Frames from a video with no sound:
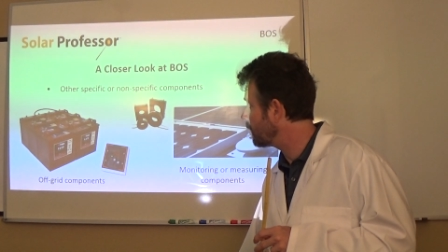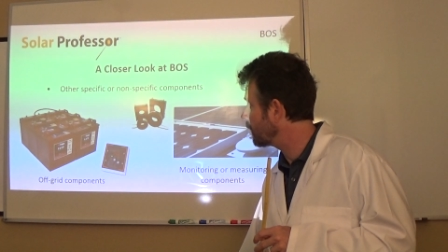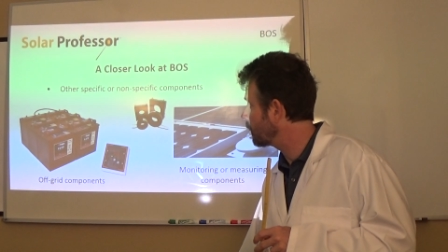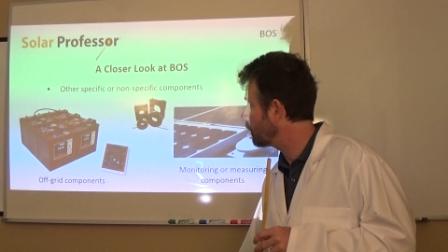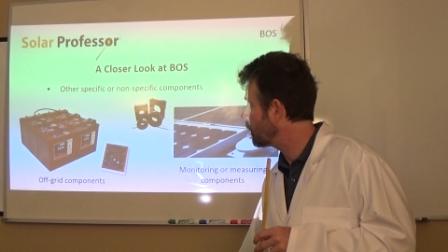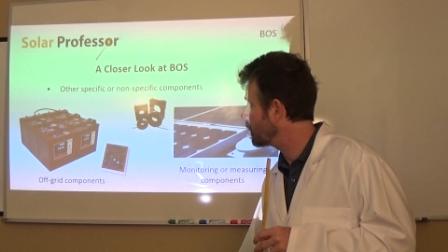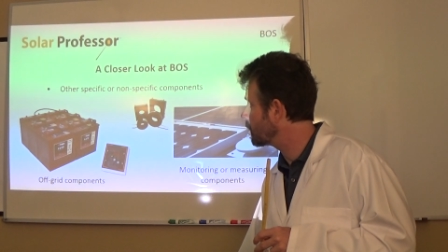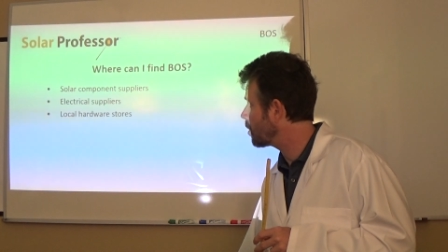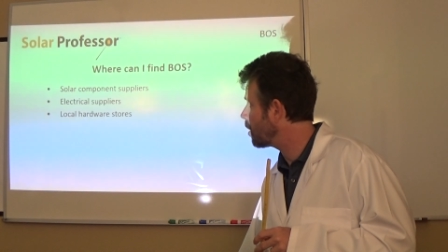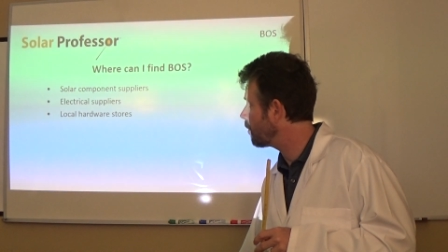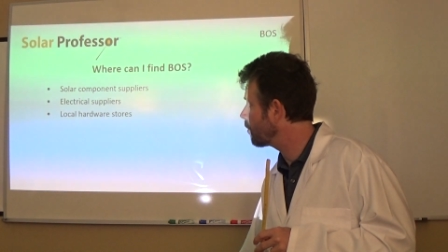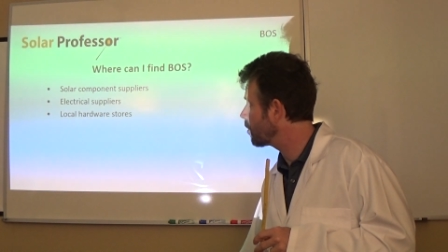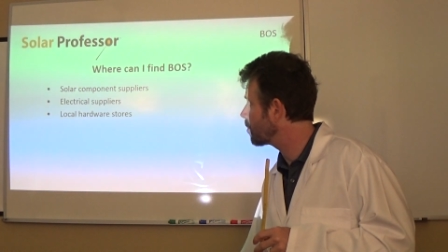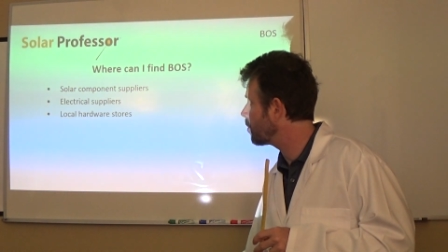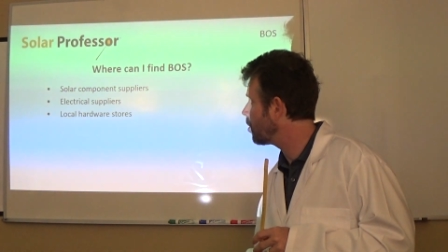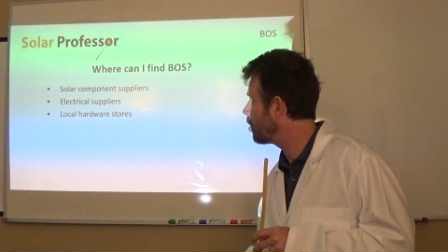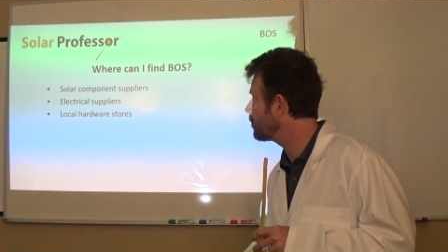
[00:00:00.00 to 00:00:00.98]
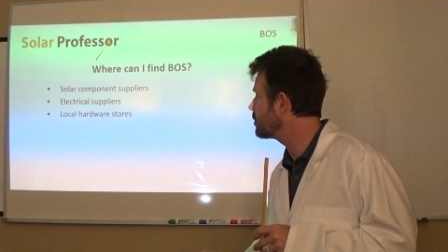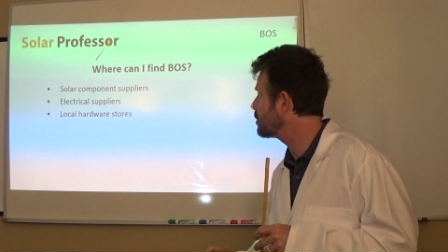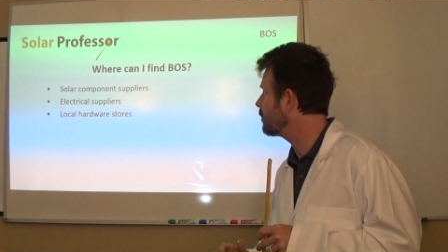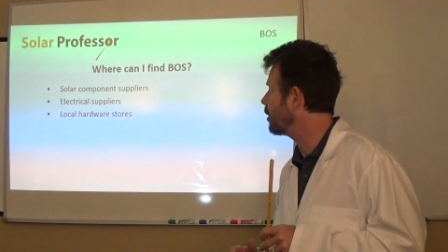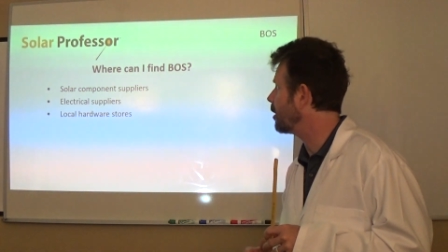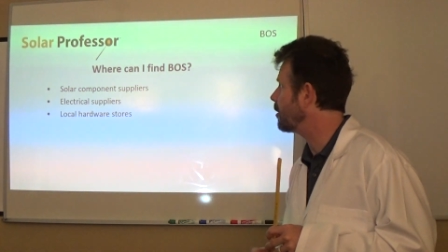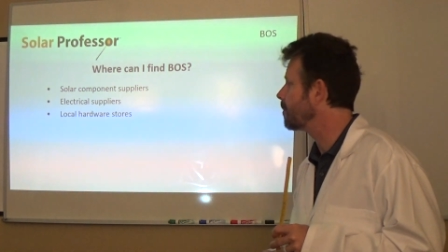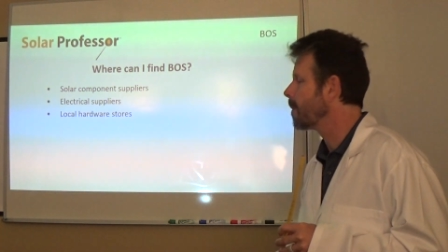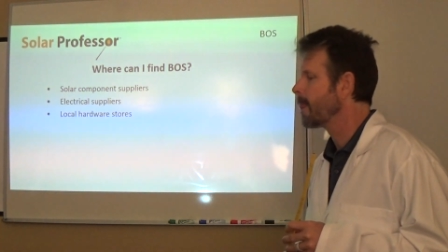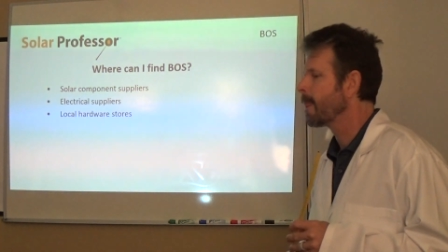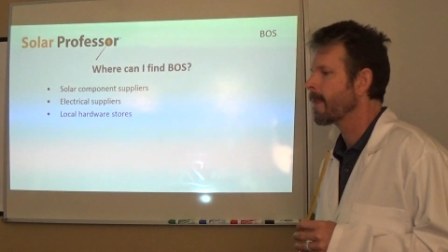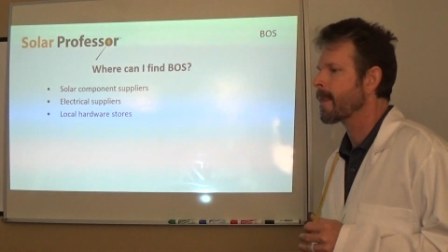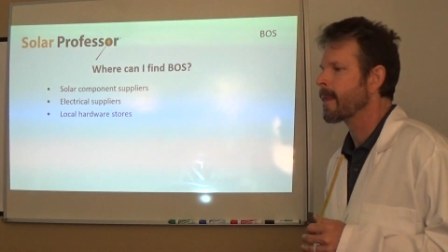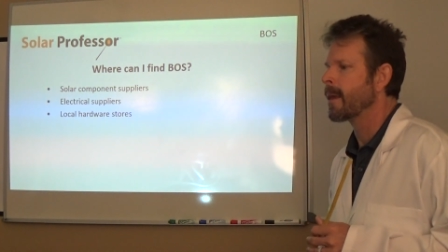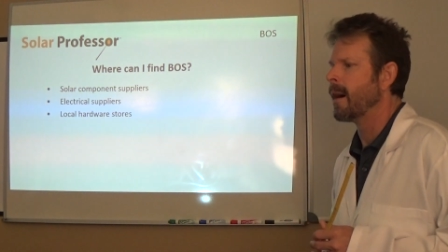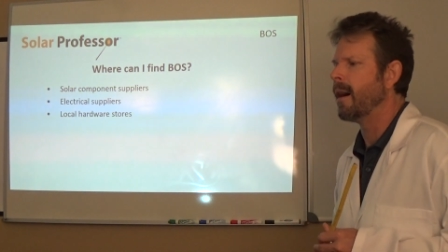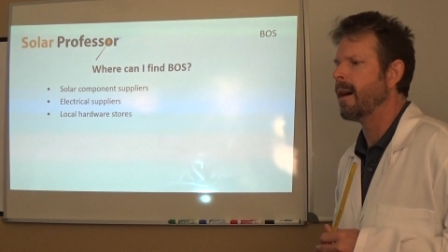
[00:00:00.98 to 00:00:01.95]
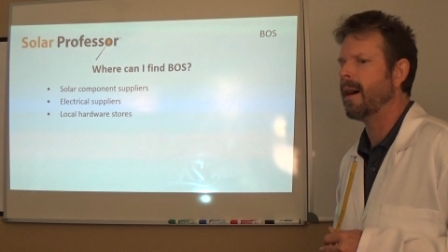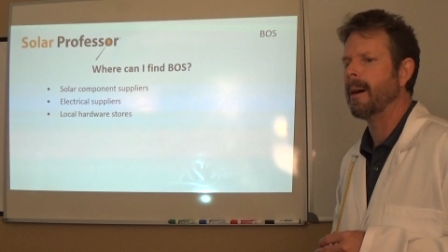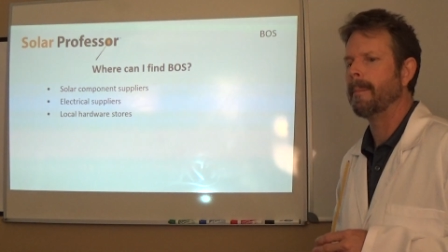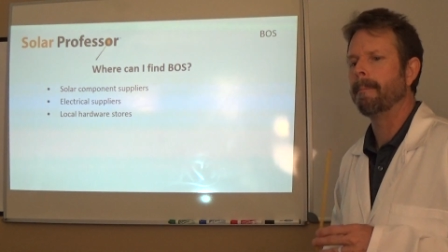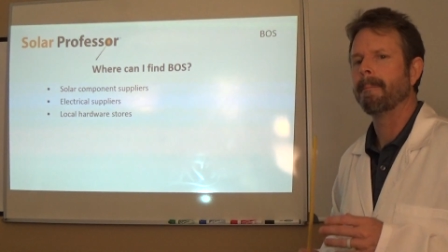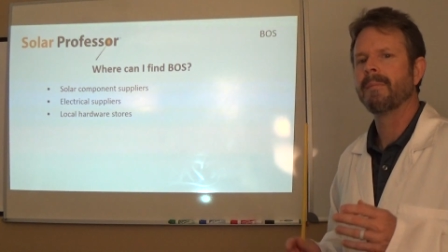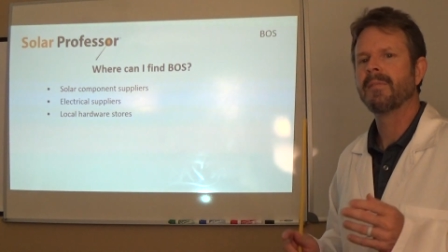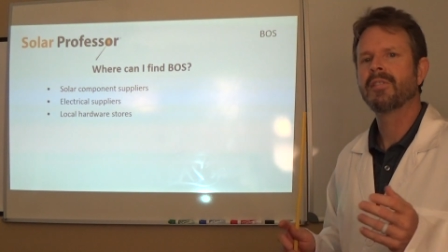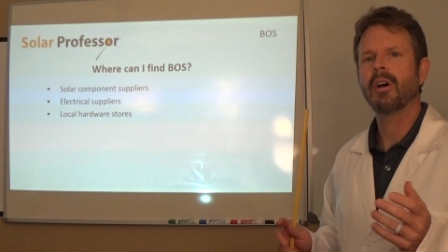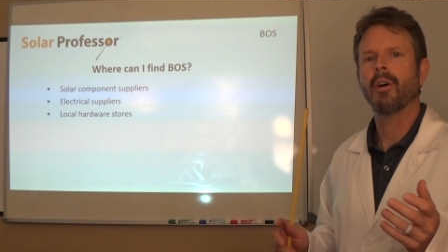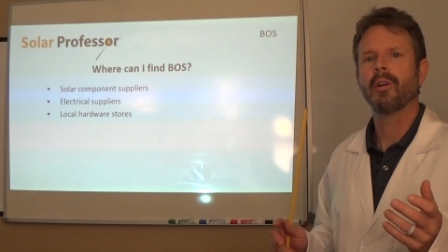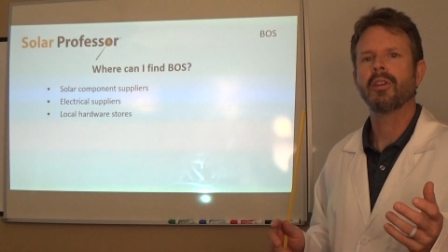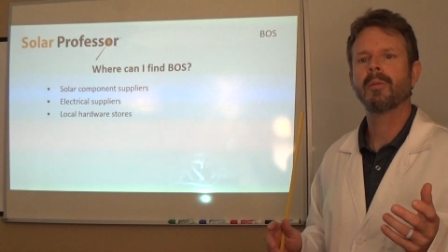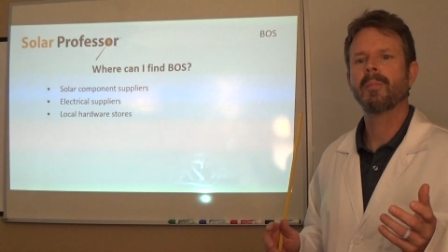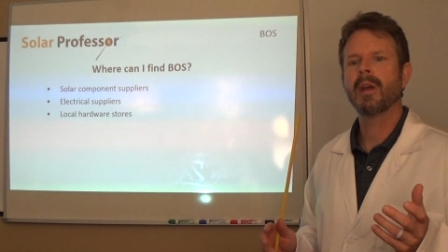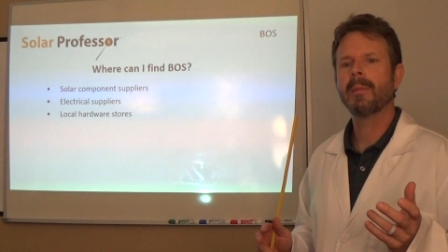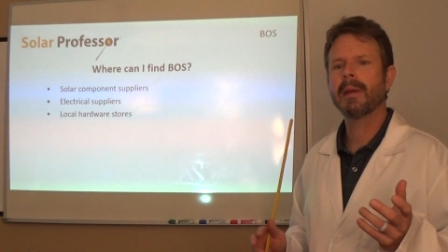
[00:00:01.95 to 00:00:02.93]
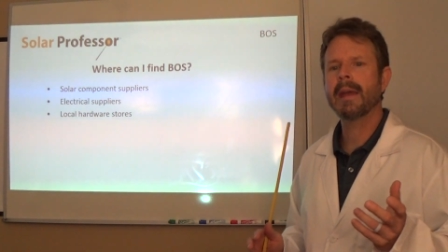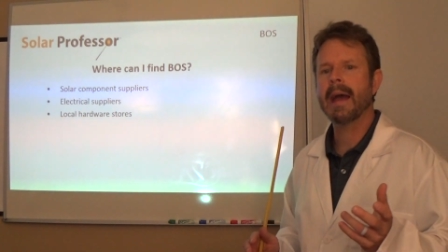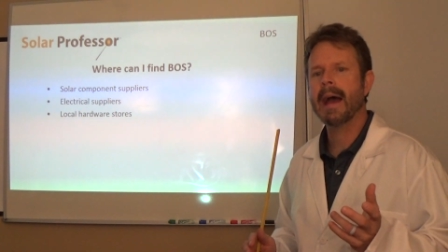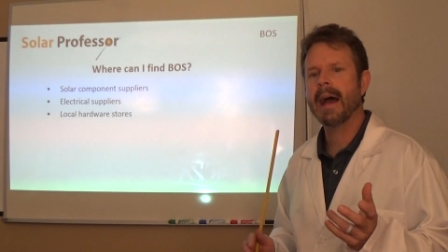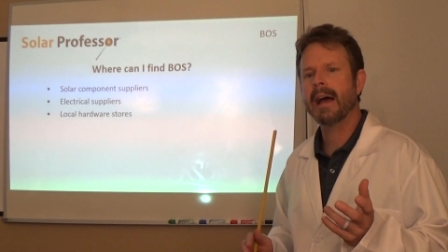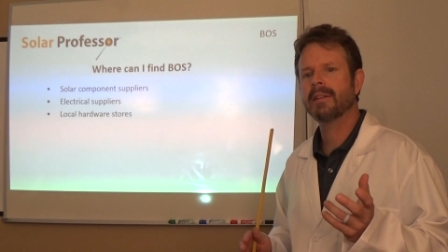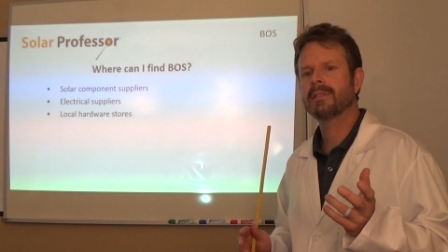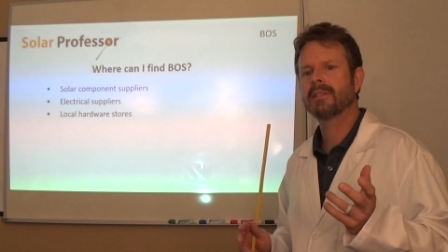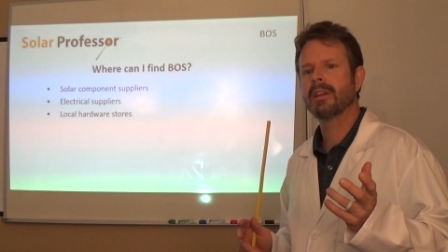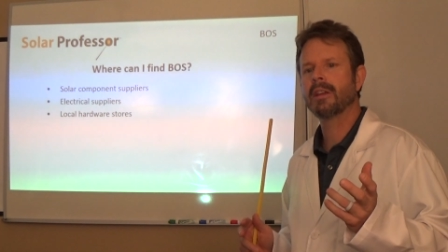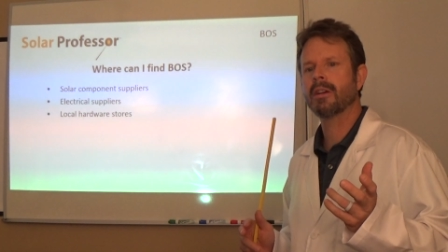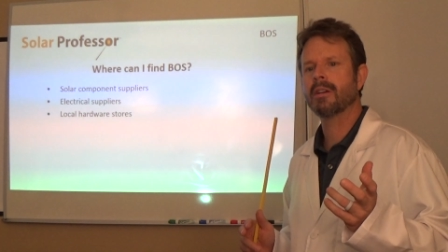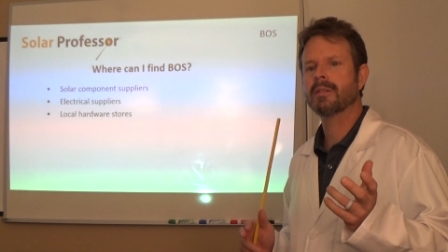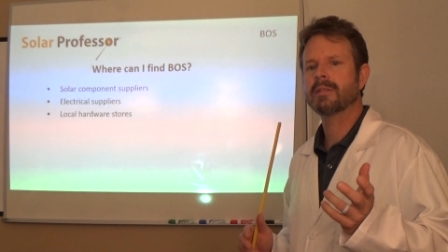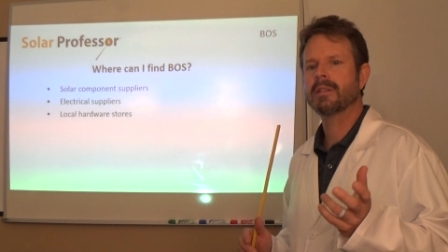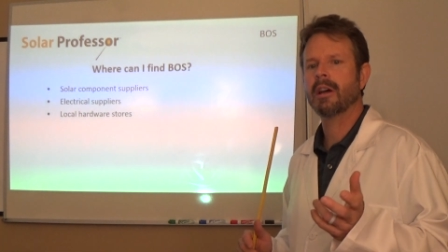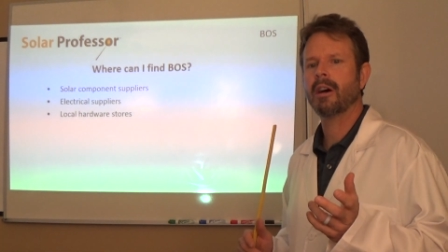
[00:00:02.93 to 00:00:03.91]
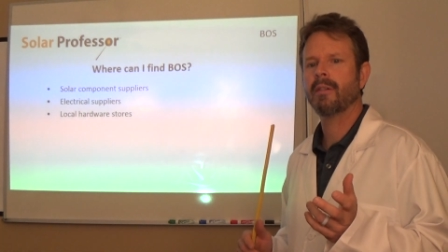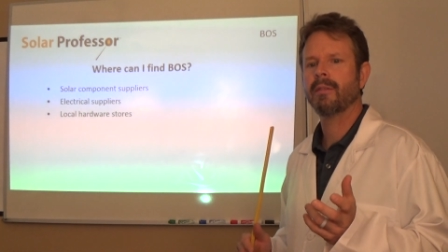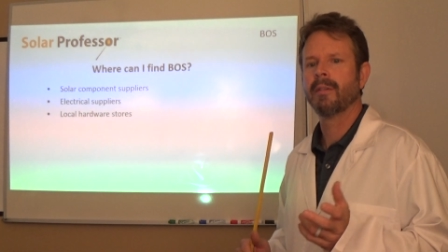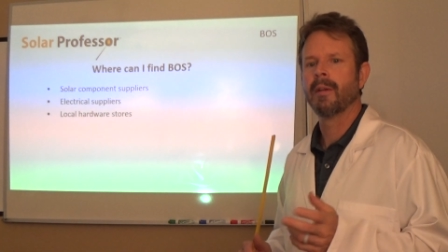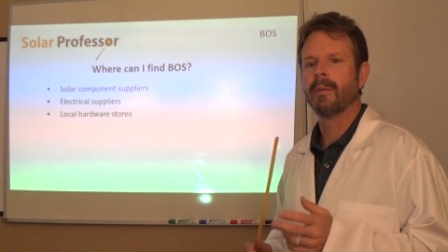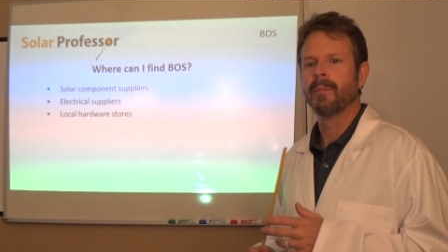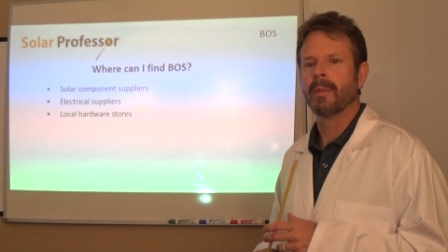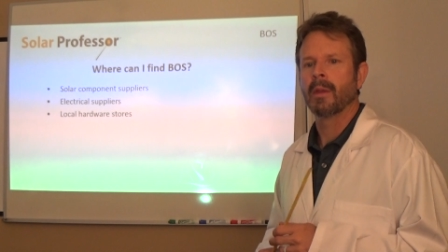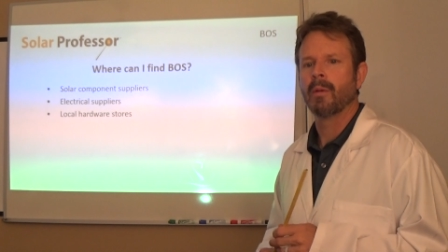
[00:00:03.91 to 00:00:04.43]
I think we covered most of it. Um, so you may be asking yourself,